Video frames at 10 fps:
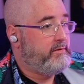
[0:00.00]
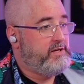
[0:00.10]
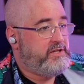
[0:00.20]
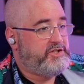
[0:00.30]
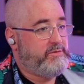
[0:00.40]

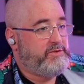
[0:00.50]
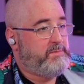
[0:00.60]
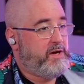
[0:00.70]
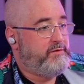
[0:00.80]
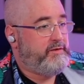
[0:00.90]
Yeah, she was
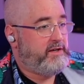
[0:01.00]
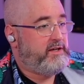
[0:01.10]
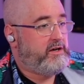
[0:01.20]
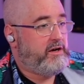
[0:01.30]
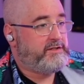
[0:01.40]
perfectly
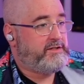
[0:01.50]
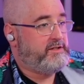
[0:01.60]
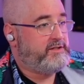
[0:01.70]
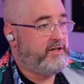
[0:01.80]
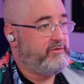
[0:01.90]
cast,
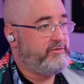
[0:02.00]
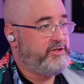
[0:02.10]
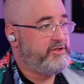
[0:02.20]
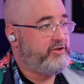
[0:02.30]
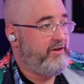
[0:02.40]
this girl.
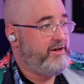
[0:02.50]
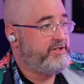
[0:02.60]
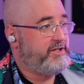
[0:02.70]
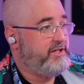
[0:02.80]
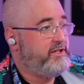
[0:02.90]
She's
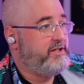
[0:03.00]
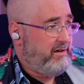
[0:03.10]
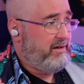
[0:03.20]
crazy.